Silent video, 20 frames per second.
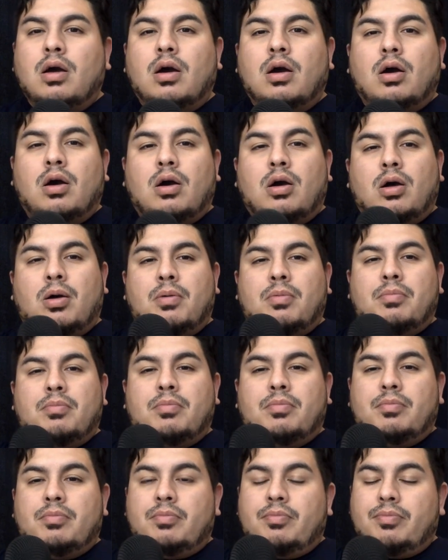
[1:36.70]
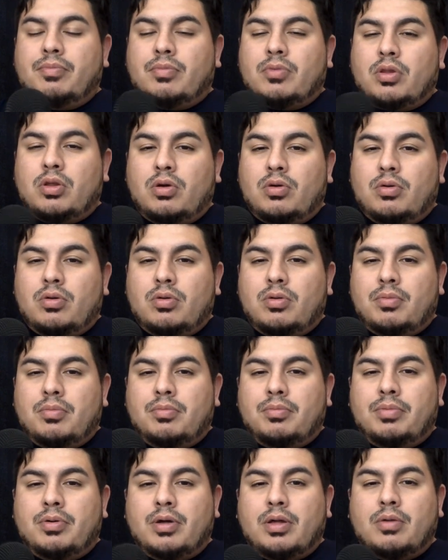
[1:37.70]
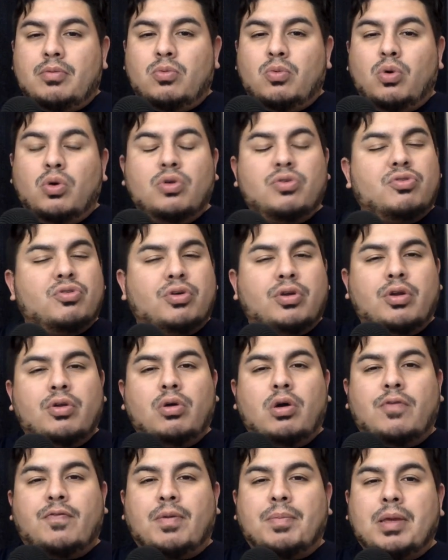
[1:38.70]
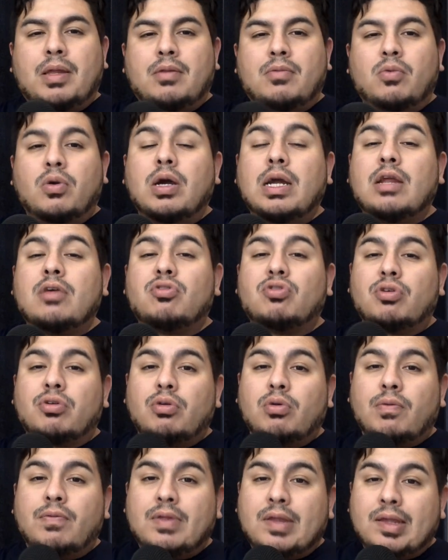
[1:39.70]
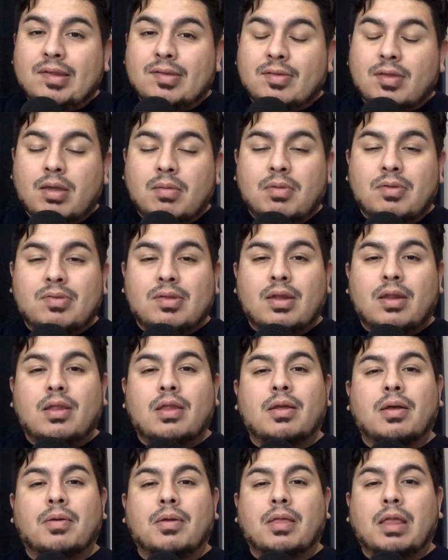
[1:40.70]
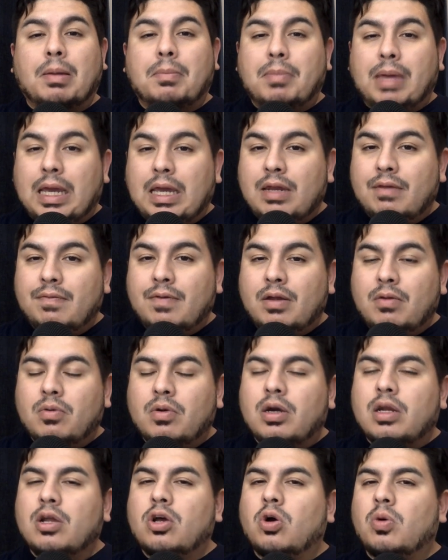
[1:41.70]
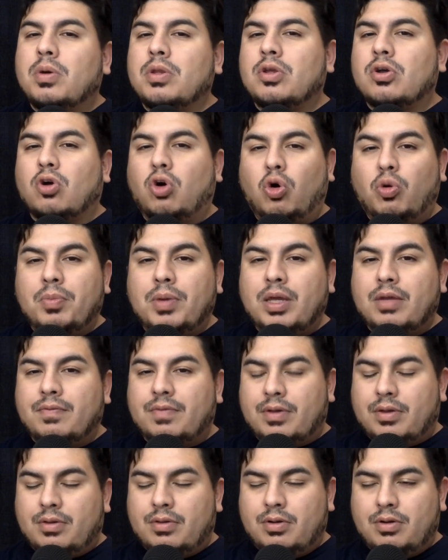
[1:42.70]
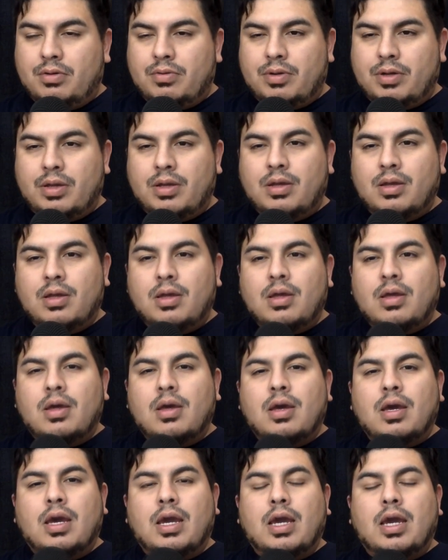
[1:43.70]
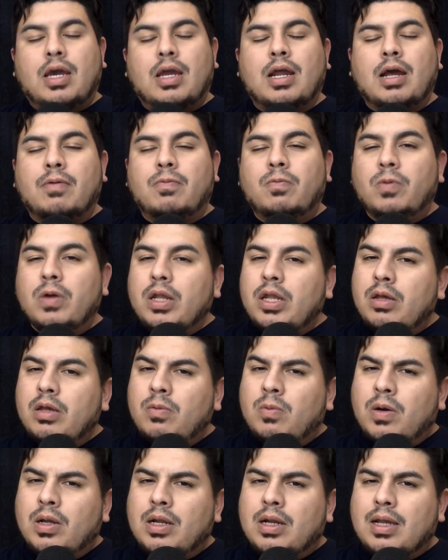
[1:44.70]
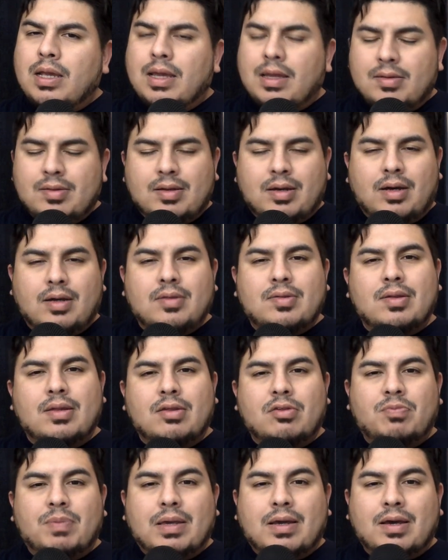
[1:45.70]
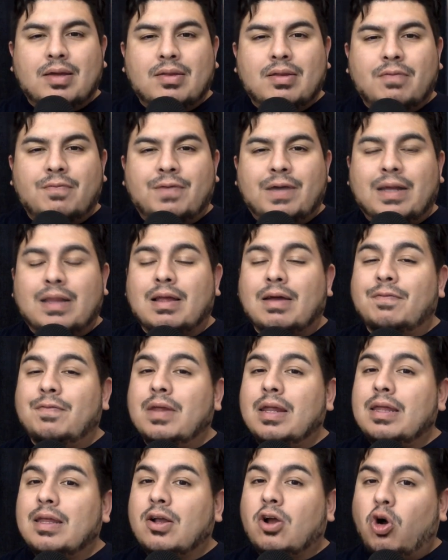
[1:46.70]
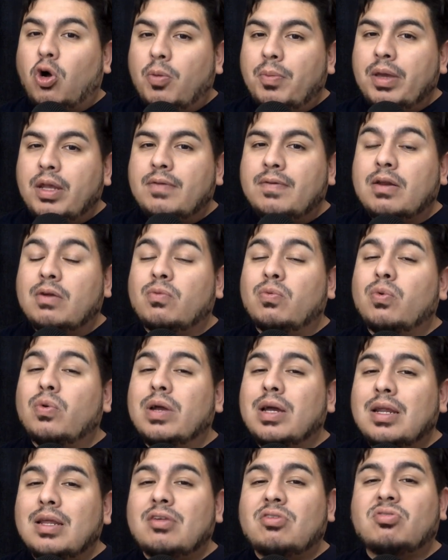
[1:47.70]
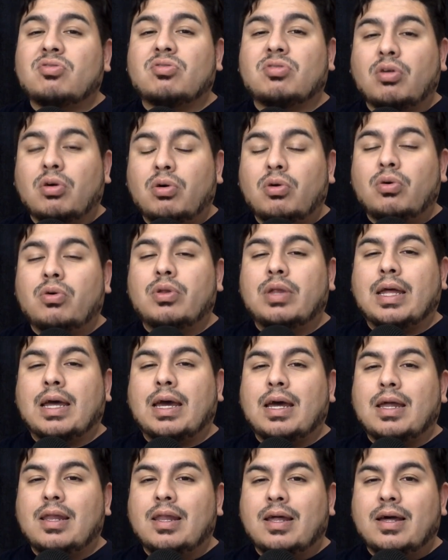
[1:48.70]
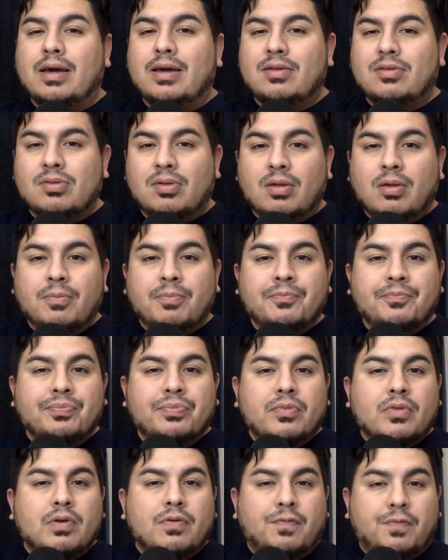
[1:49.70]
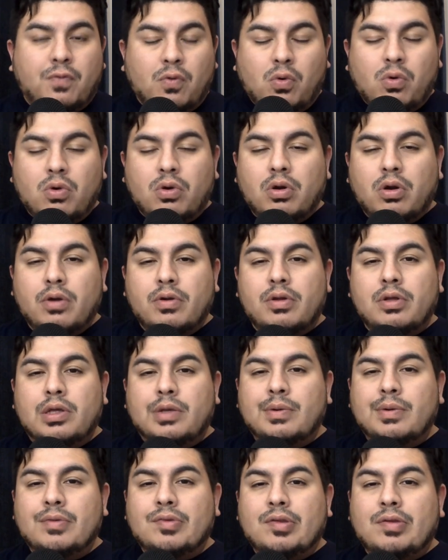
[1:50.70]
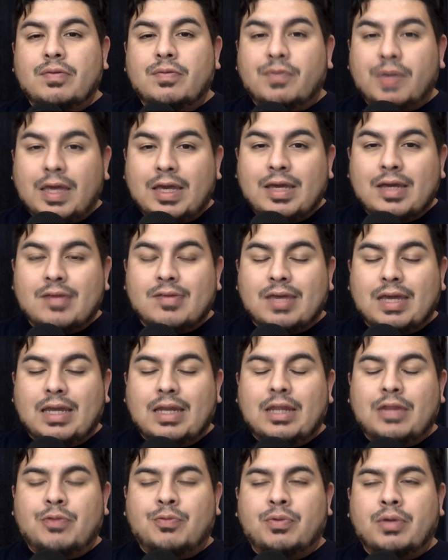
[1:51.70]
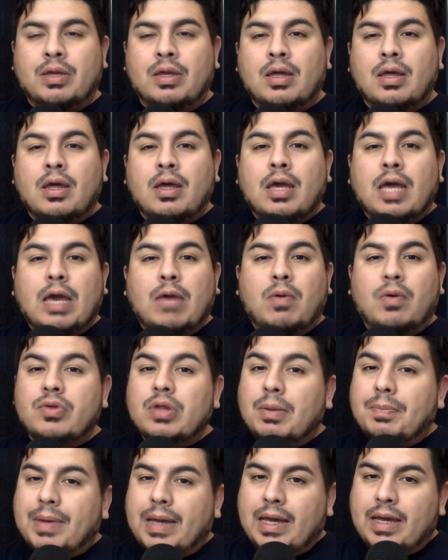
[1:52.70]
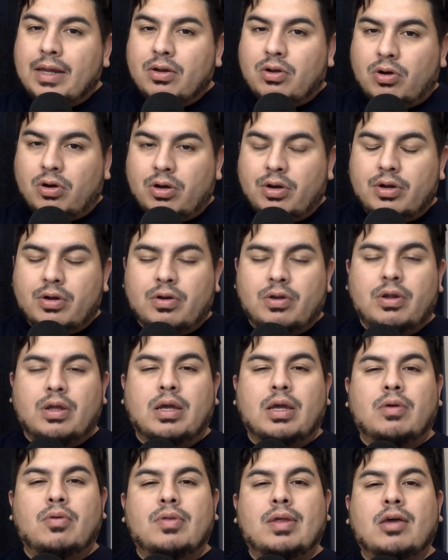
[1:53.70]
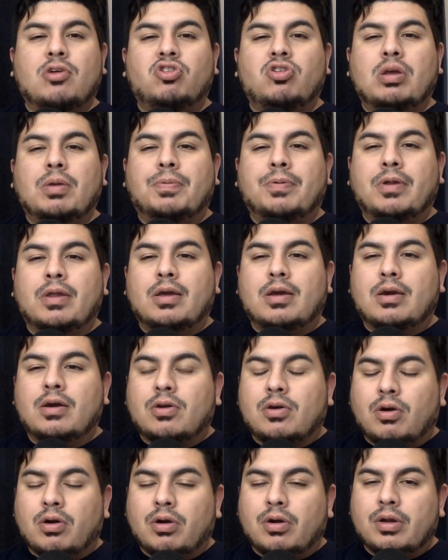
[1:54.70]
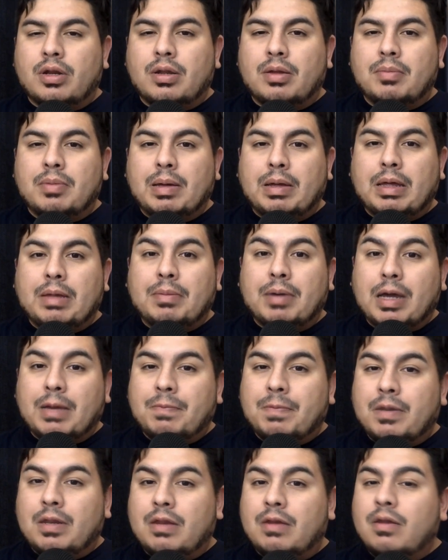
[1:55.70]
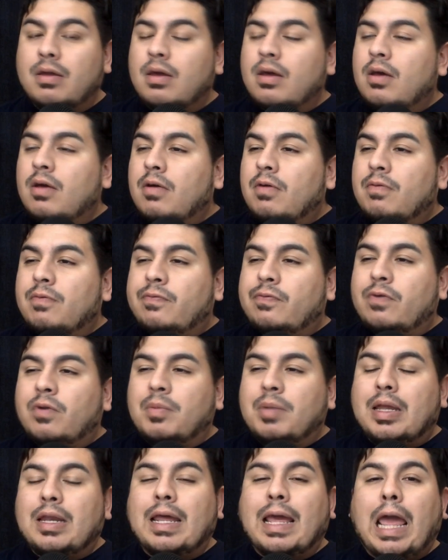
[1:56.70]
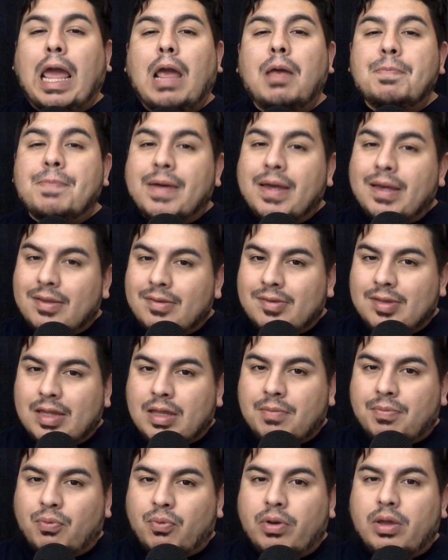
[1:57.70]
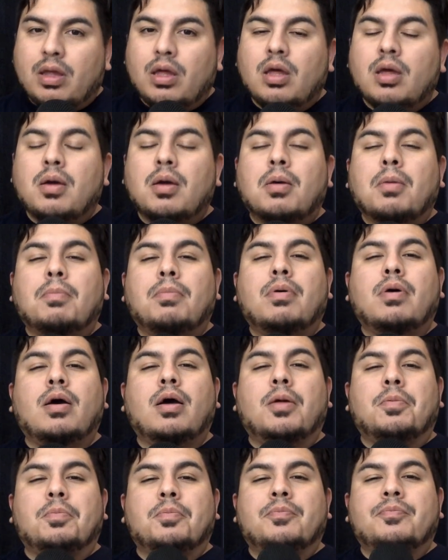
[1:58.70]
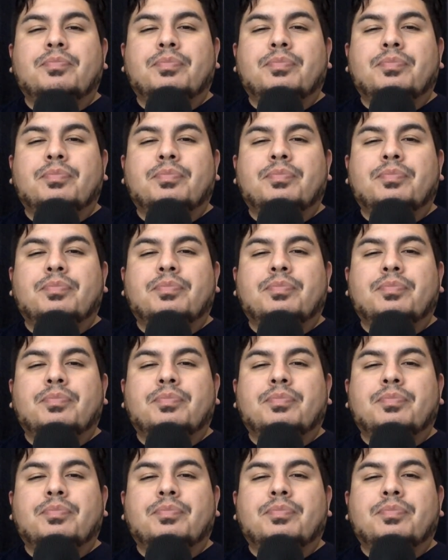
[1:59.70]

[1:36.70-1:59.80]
But we'll start it off. I mean, we're going to start it off this time instead of the main event. We're going to go with the co-main event, all right? And I really wanted to get onto this because of the fact that I feel like the co-main event really stole the headlines for UFC Vegas 83. It wasn't a bad card. It was actually a pretty good card, in my opinion, from an Apex standpoint. But